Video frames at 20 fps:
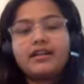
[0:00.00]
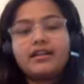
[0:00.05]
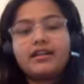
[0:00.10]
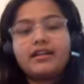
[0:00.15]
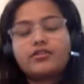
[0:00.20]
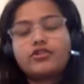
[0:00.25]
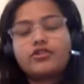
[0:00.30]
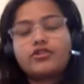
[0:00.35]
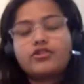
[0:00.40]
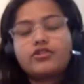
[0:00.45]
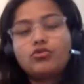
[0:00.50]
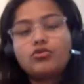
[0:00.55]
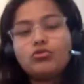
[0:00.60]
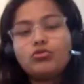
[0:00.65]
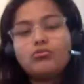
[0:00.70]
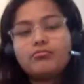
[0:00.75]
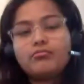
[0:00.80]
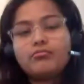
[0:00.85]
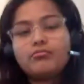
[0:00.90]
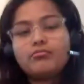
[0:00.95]
there are
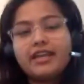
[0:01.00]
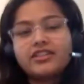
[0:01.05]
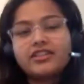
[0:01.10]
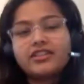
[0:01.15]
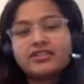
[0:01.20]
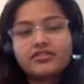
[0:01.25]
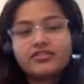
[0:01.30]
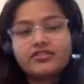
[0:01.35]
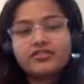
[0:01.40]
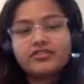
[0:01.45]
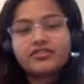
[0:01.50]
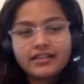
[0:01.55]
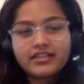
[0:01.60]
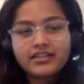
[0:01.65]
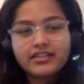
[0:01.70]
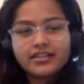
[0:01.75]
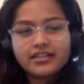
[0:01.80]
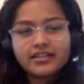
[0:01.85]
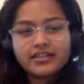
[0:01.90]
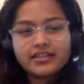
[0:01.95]
two major
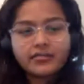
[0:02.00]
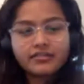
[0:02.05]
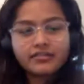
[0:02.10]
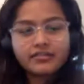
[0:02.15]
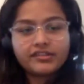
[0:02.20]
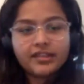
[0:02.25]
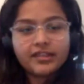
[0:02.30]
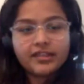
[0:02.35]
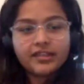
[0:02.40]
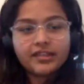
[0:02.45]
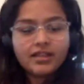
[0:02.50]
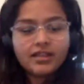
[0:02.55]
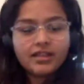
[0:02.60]
strategies, I would say.